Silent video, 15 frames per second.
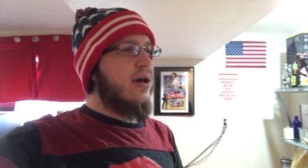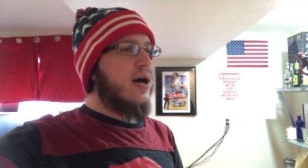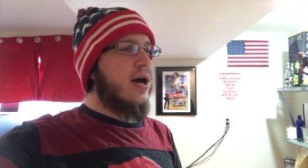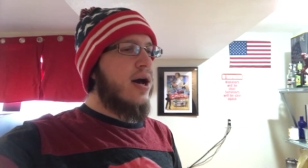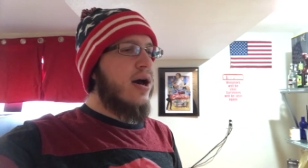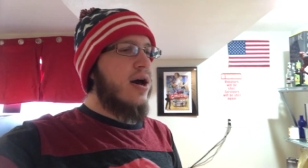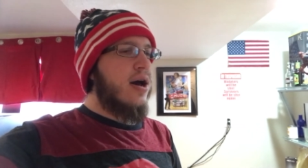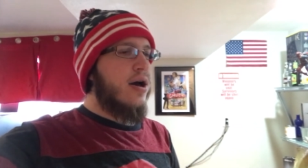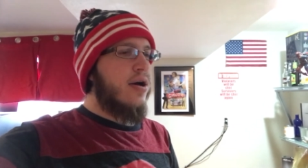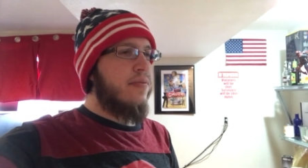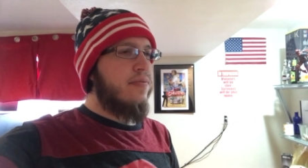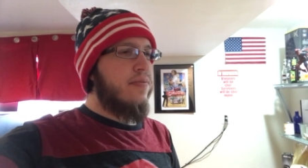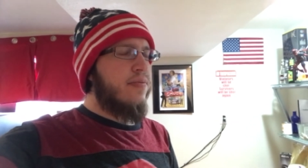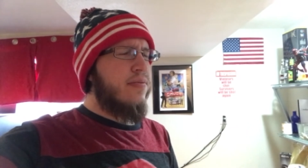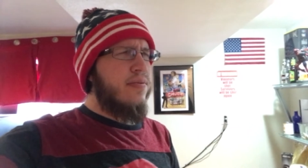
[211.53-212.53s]

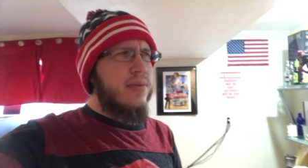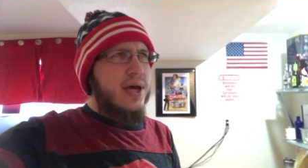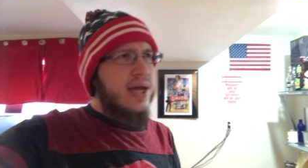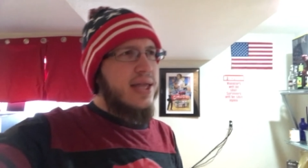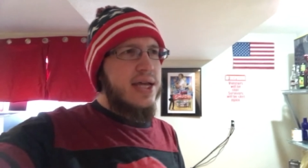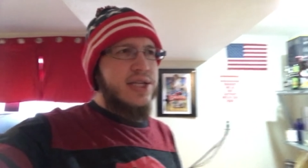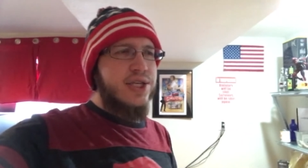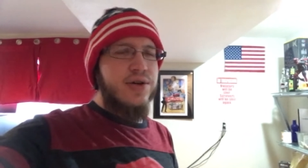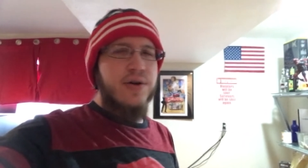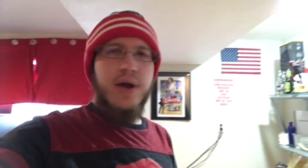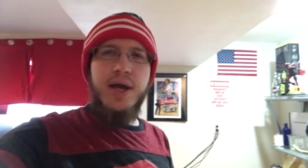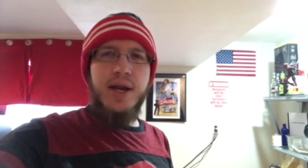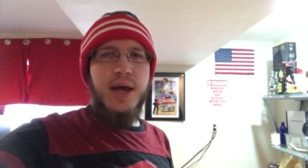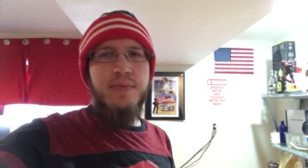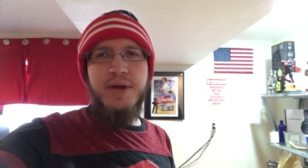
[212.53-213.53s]
Um, and that's all
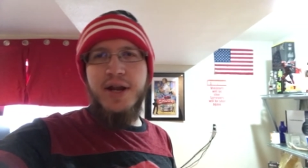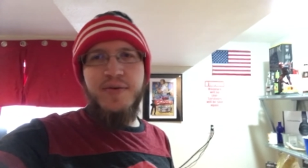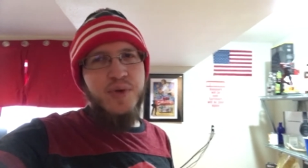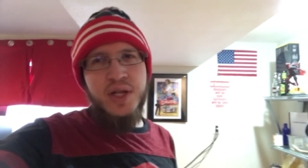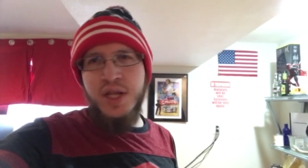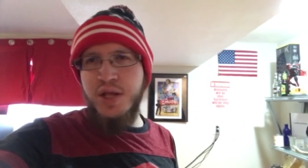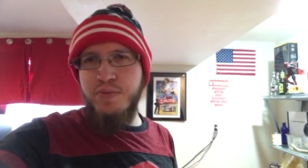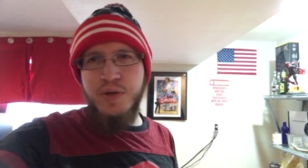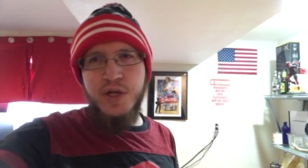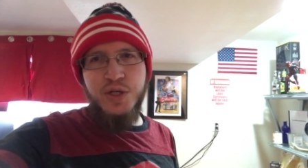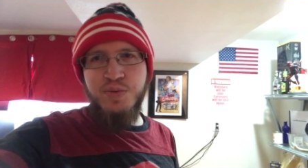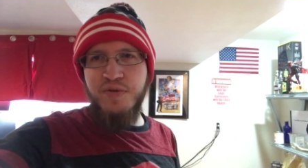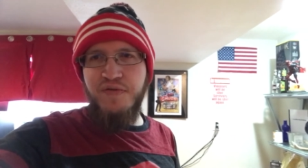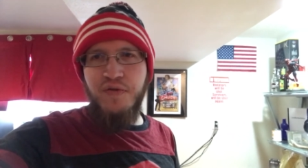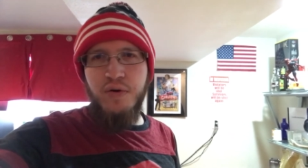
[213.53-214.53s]
right. I mean, I've been to the
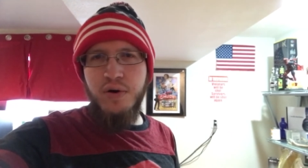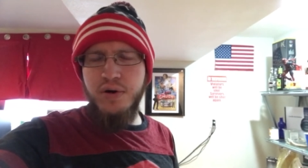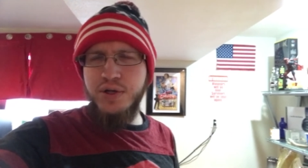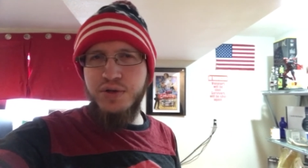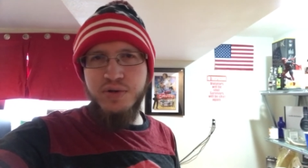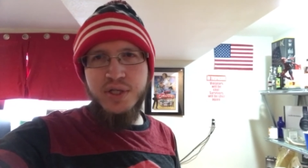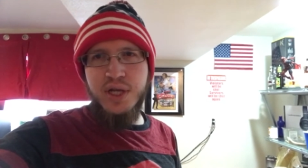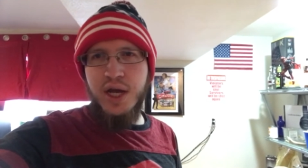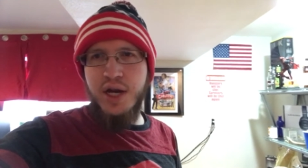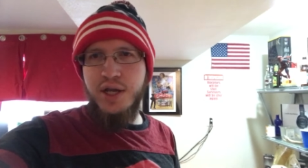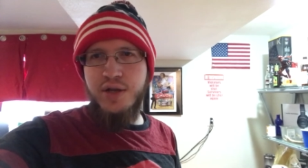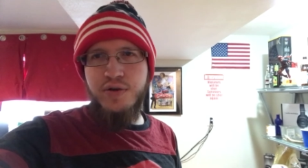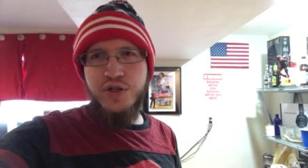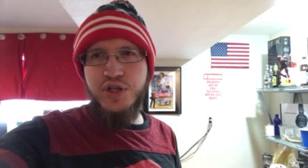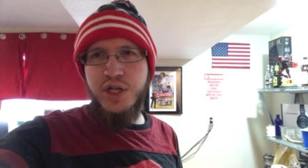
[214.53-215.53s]
beach before, so it's not a
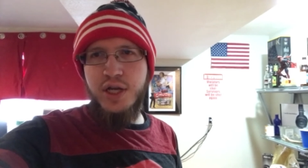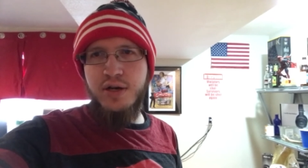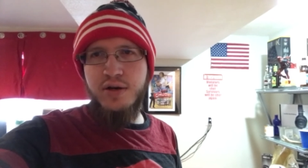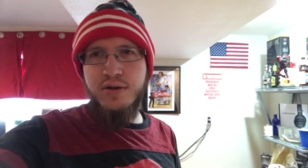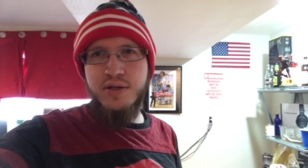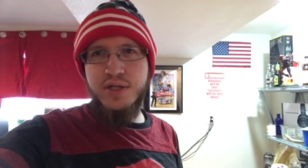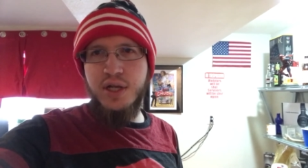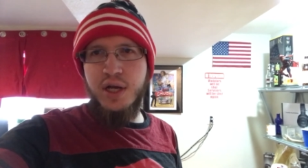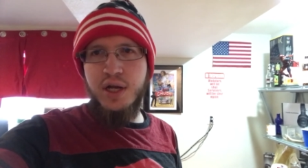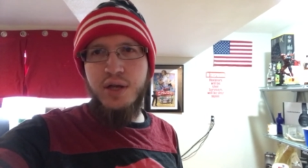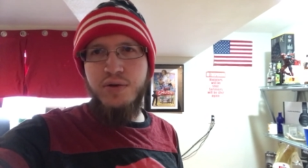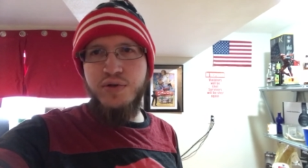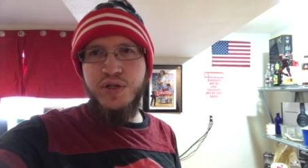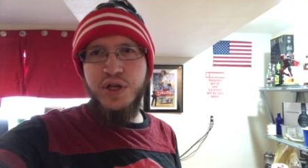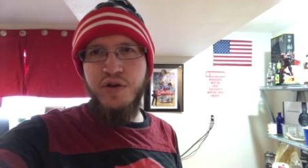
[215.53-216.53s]
huge deal. Not a
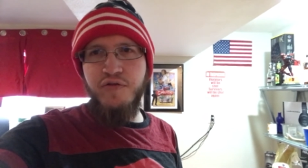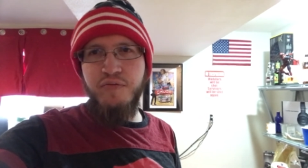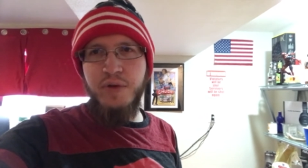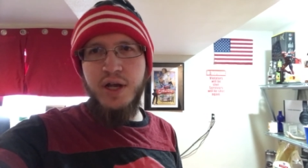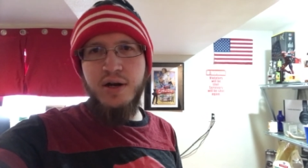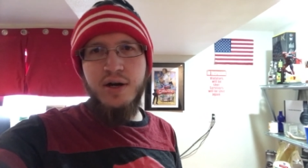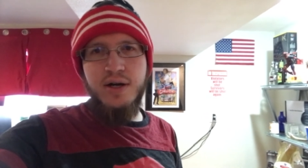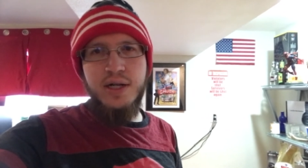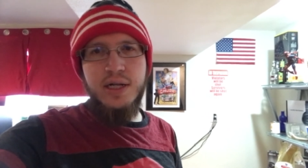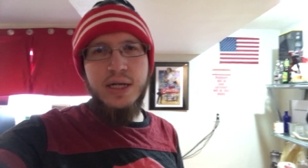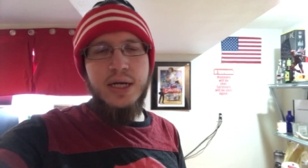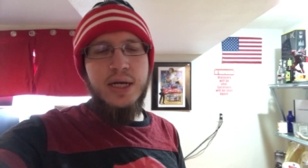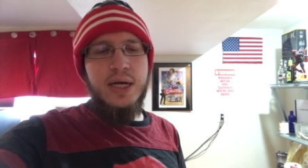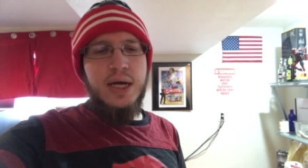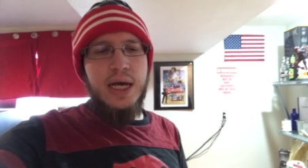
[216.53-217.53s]
huge deal for me at all.
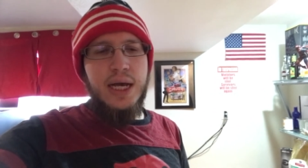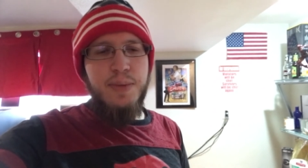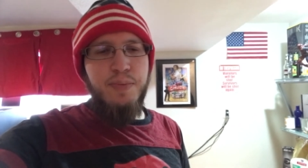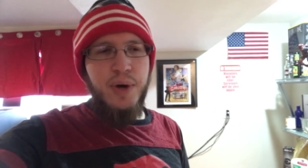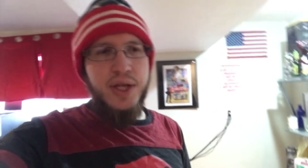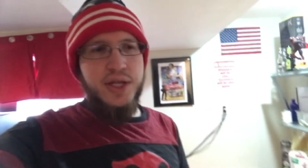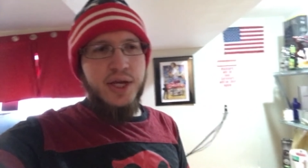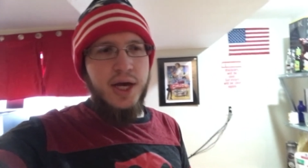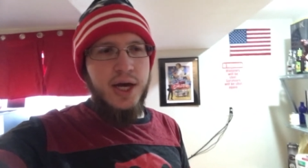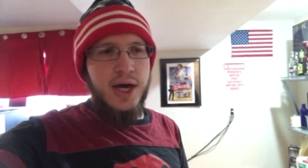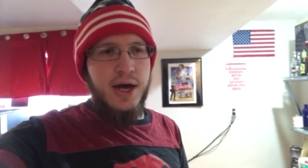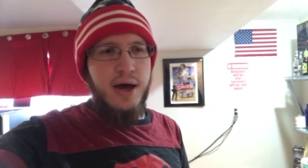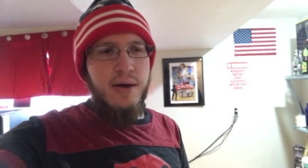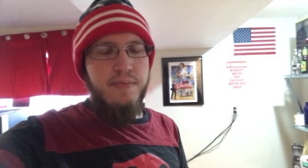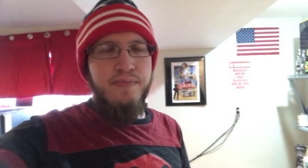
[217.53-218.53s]
But
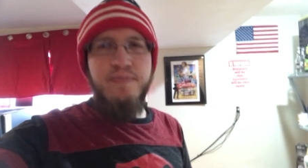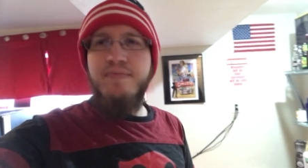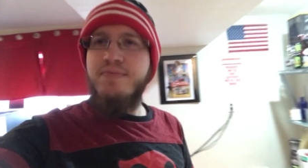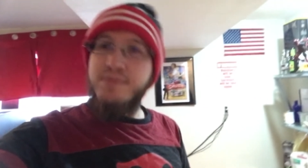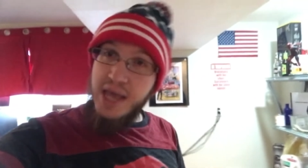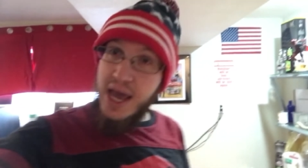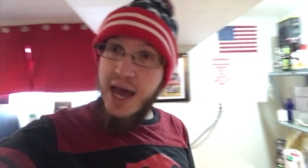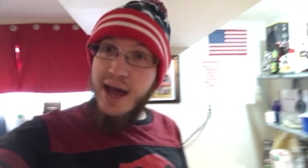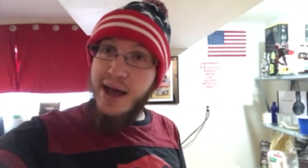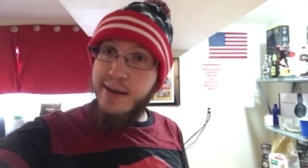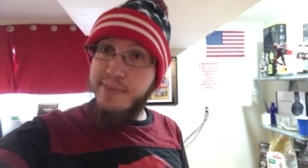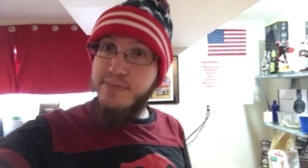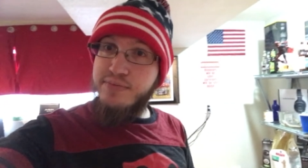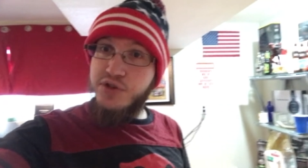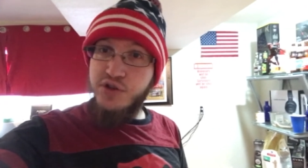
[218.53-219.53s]
um, yeah,
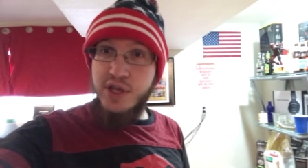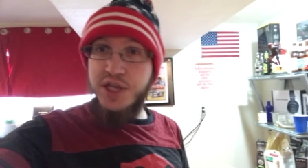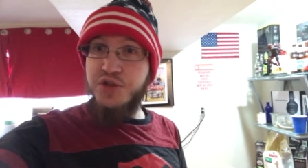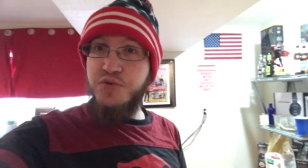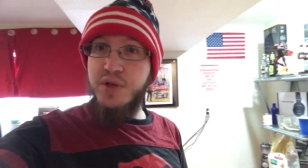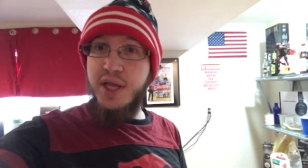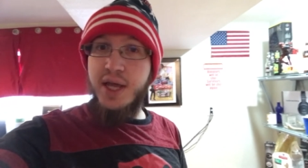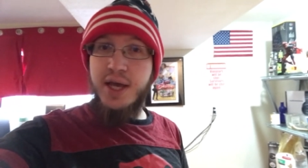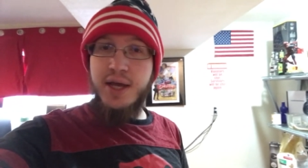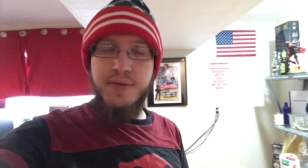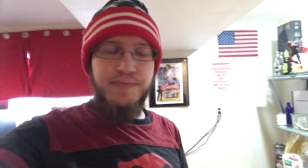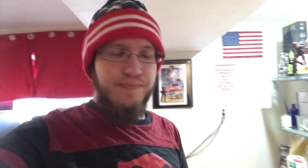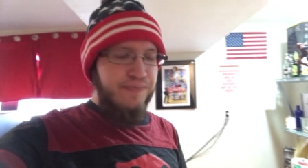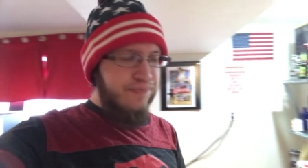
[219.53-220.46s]
so that's really it.